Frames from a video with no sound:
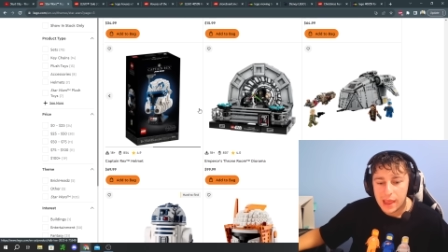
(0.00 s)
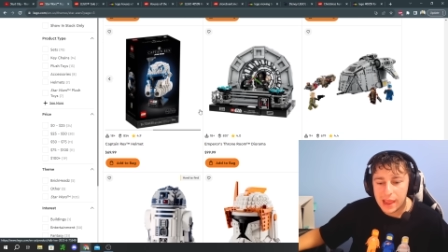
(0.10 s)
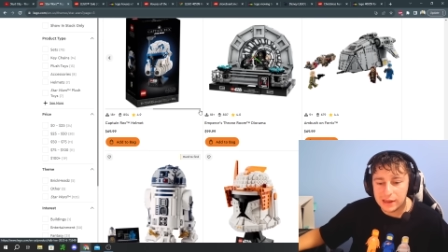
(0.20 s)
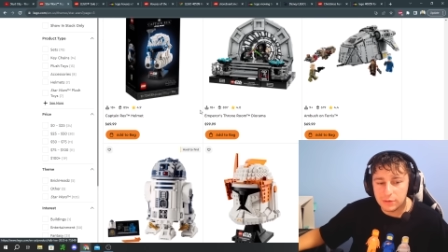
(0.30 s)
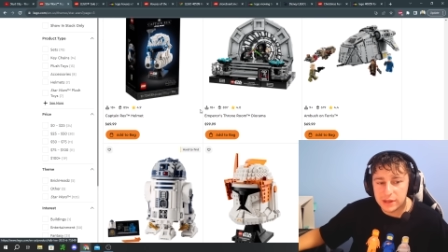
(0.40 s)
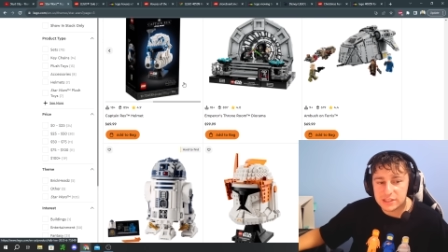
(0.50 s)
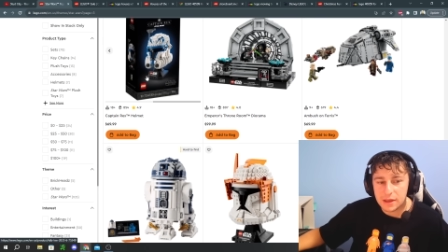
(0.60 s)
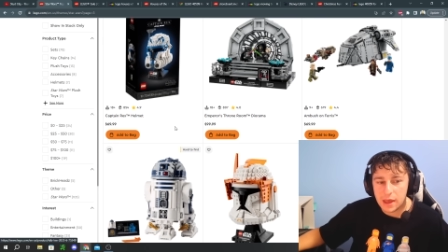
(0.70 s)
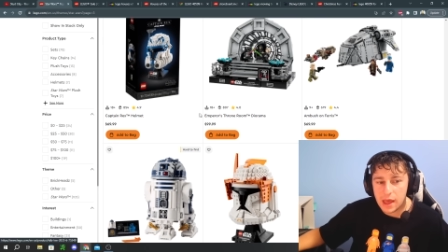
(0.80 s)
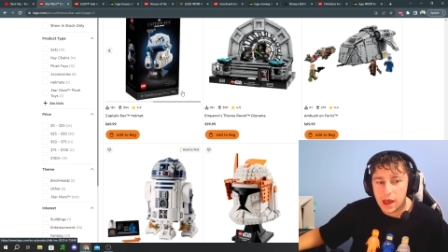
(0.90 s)
anyways,
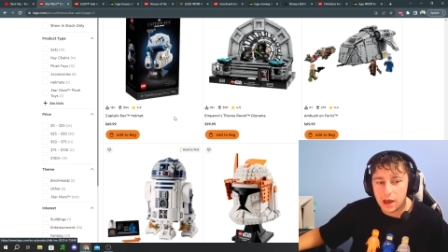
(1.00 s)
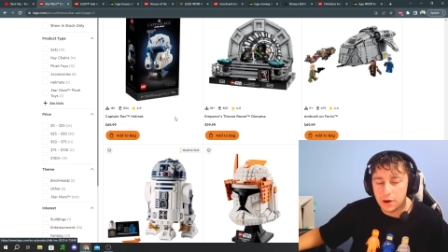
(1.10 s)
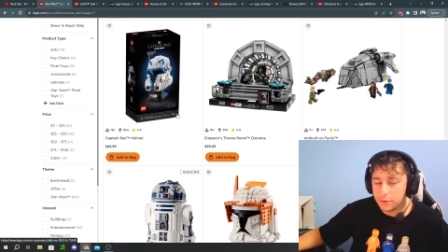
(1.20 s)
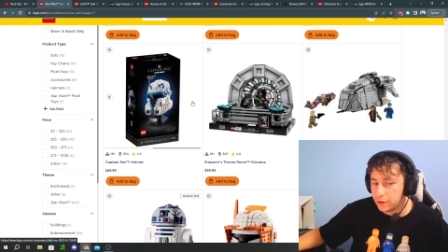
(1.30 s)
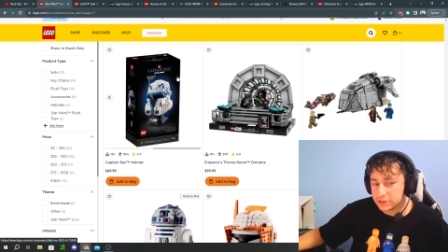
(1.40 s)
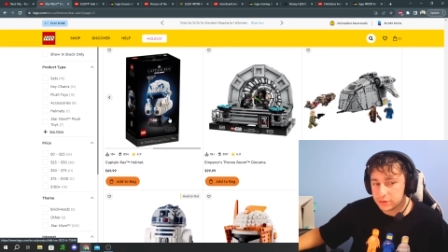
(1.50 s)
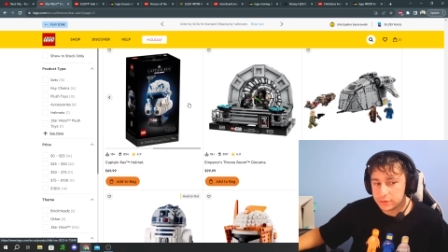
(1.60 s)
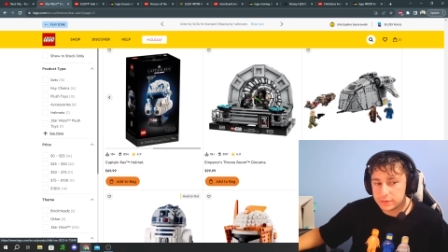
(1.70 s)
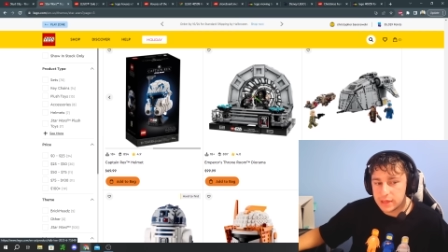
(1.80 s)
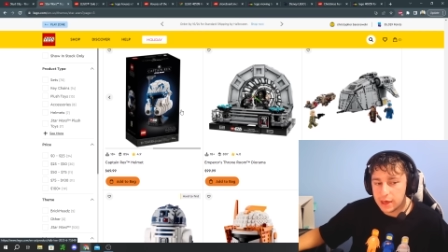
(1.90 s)
uh, oh, also
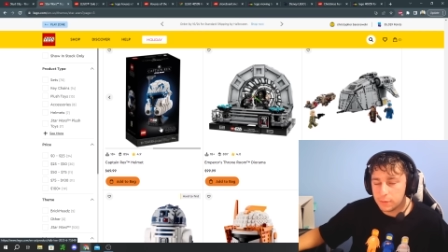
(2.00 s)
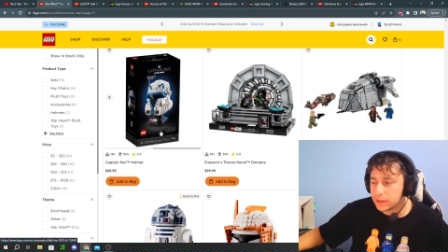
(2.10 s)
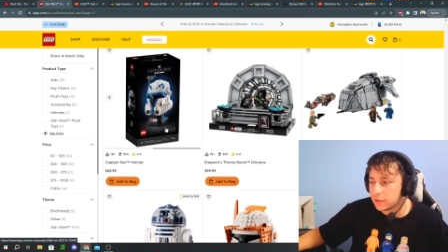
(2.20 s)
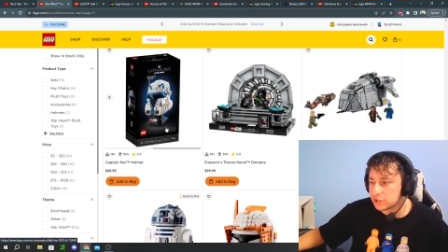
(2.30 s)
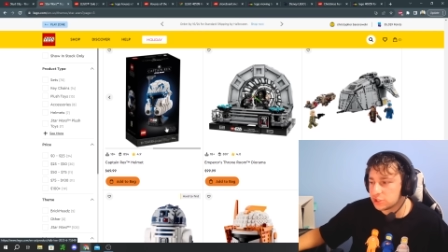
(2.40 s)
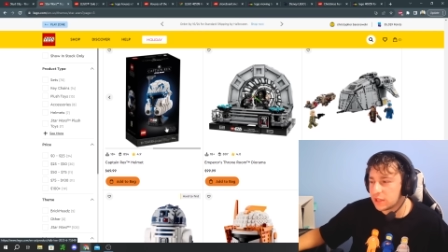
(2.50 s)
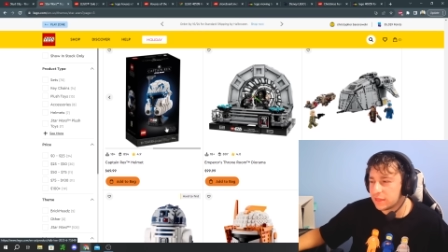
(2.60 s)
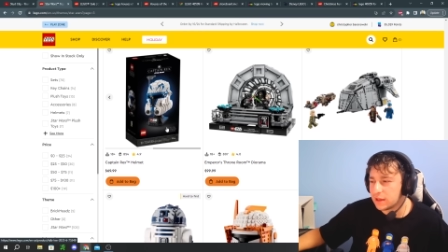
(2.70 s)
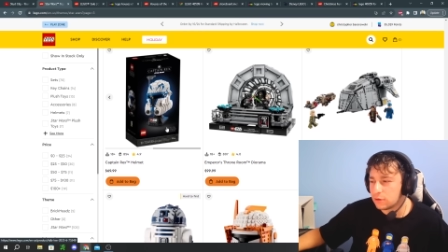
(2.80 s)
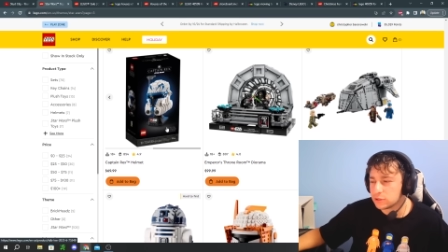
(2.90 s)
the helmet collection. I
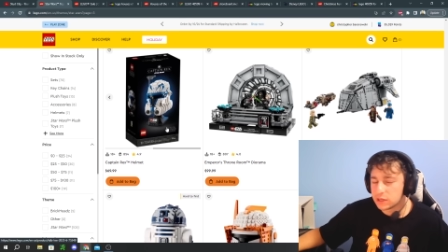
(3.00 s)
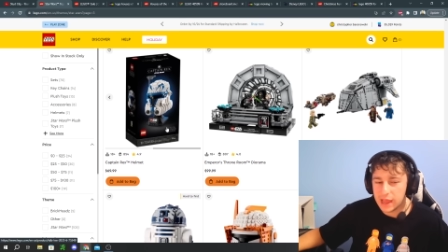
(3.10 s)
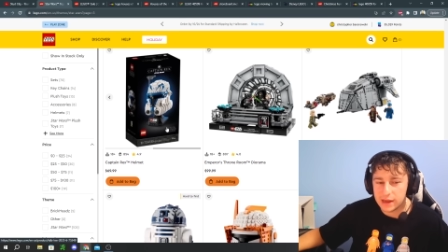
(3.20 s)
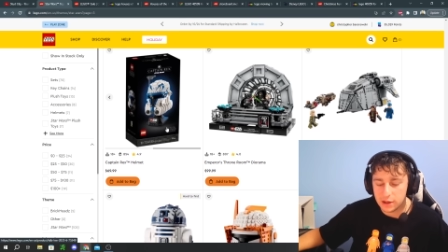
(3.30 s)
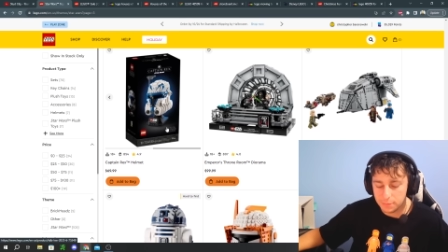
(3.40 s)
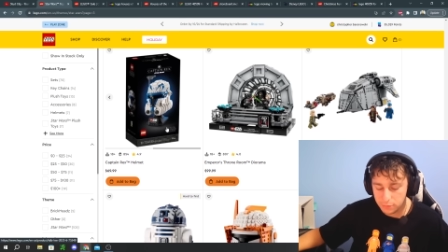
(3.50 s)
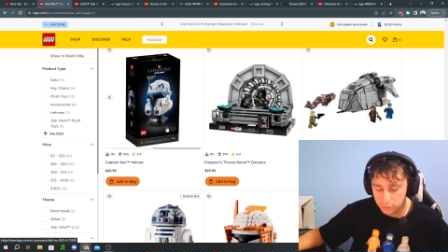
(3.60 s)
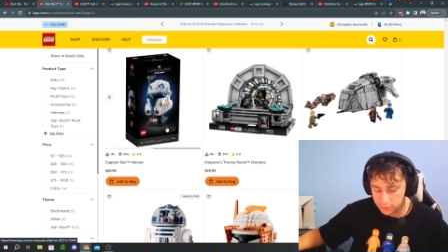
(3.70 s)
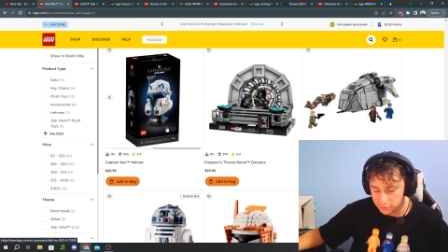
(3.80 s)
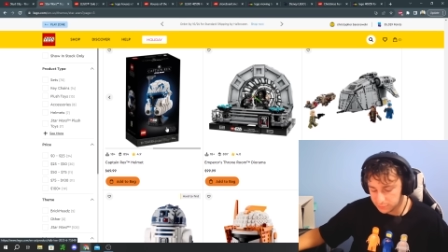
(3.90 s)
think I was going to add a couple more
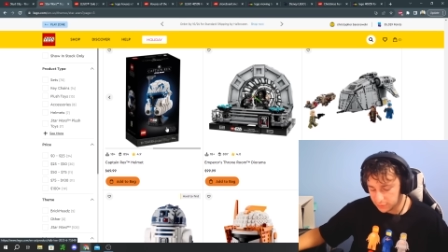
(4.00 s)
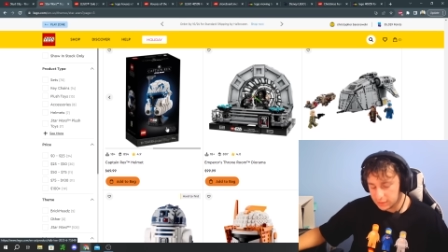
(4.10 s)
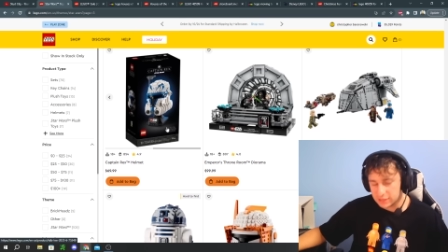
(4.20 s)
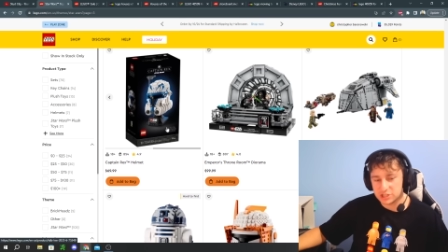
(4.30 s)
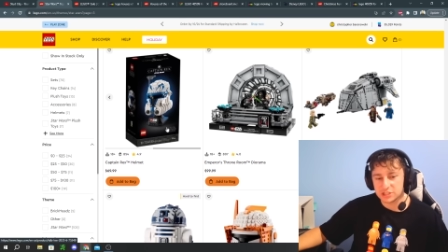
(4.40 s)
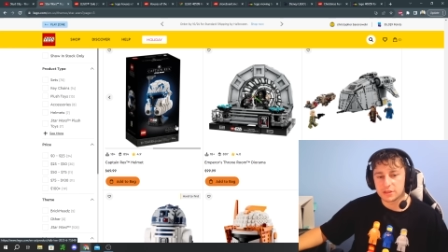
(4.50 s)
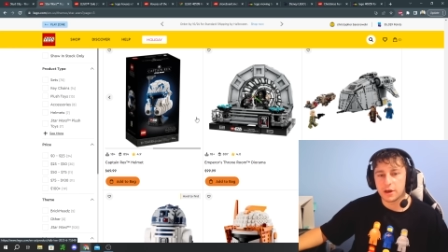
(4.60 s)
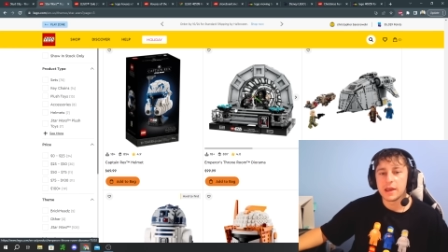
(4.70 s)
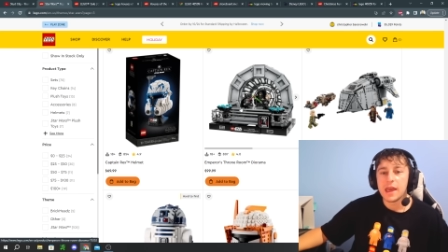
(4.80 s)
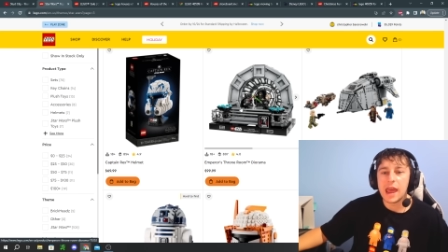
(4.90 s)
of those, but that's just a
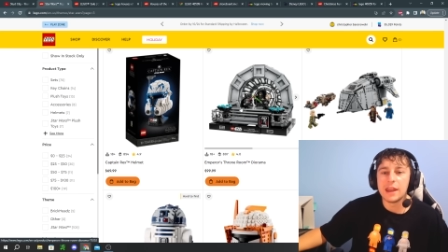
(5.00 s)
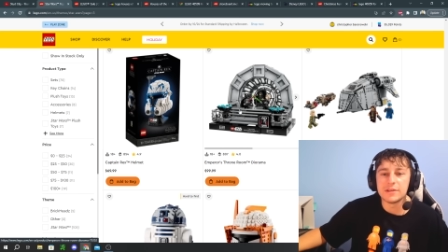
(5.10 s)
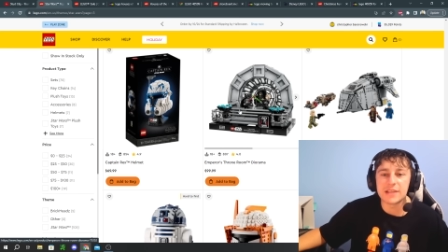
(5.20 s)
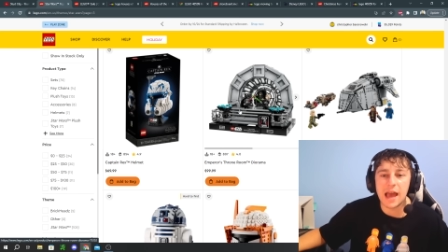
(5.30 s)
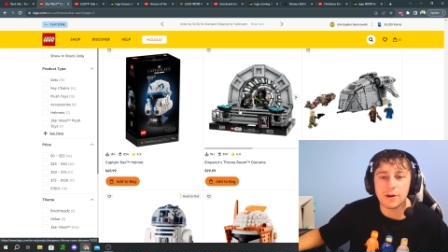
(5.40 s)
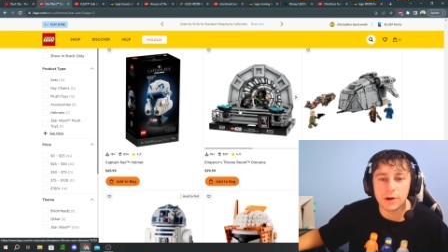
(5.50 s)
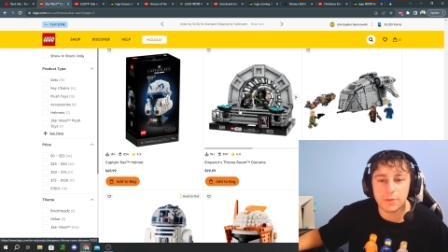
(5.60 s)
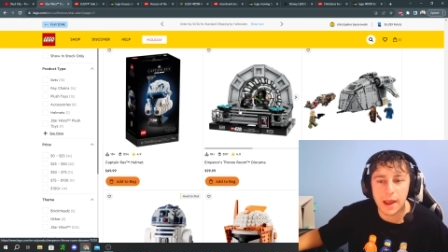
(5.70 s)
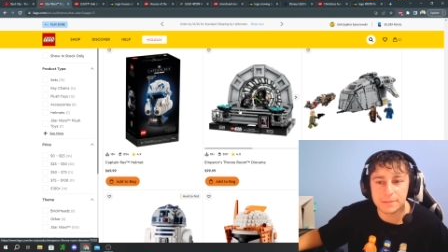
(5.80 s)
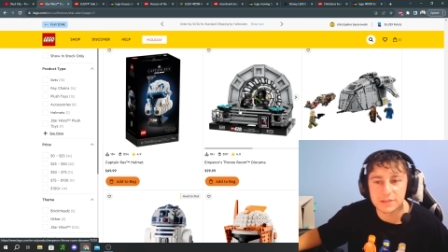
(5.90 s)
thought. Anyways, I don't want to
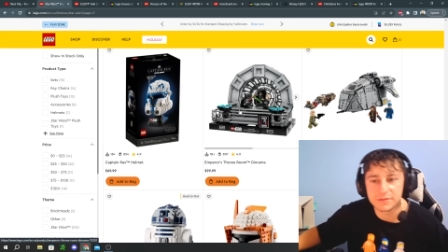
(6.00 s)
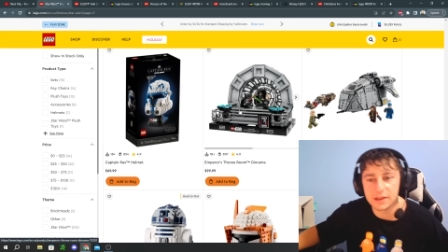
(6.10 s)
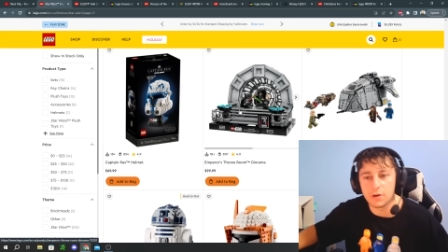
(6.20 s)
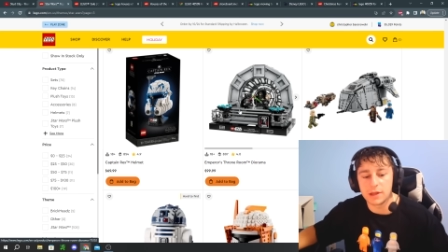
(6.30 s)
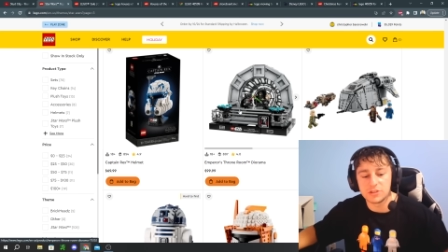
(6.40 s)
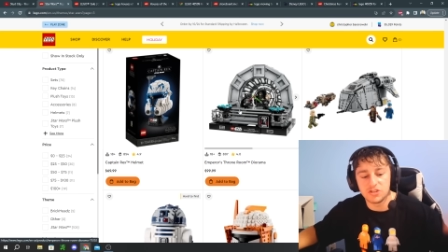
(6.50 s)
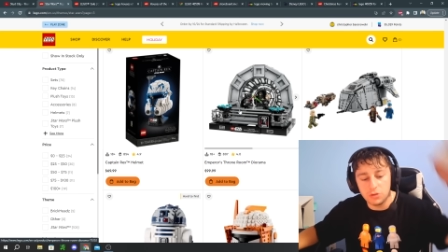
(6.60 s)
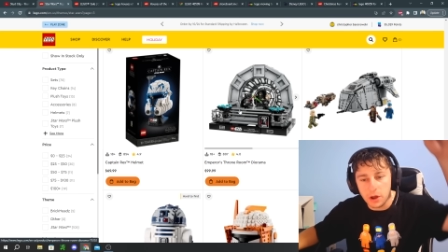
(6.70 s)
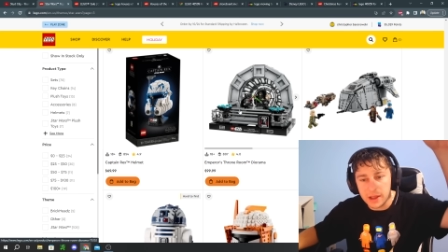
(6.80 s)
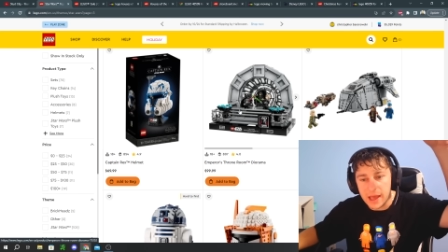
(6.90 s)
wrap this video on too
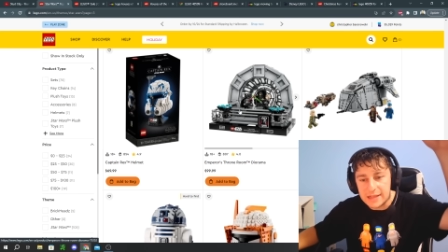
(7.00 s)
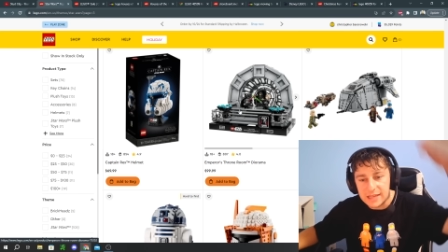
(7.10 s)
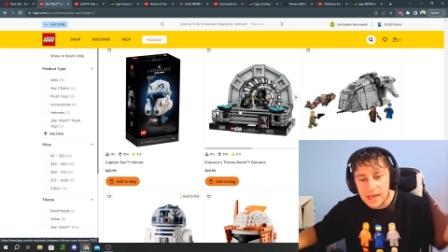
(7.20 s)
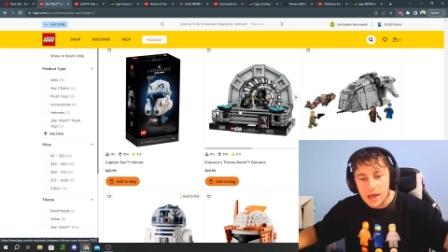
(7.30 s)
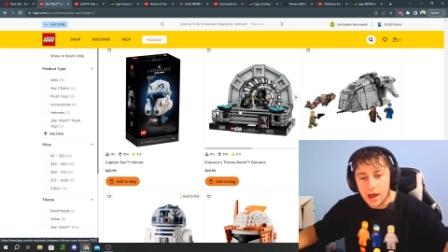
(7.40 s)
long, guys.